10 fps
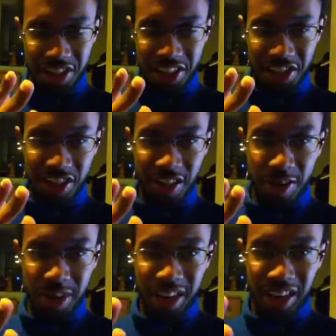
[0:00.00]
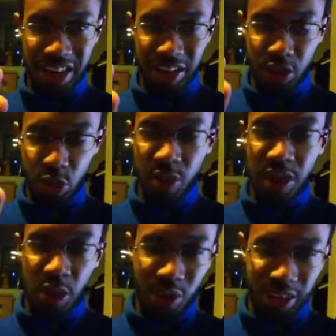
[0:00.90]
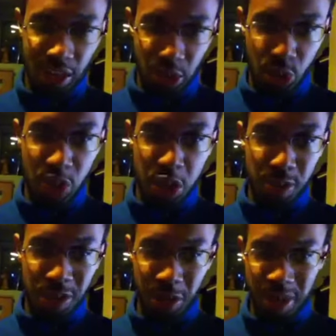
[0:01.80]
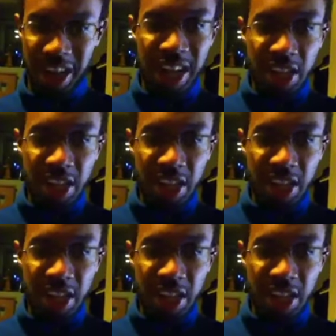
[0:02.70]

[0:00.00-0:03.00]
This is gonna be like a new, you know, like a new experiment.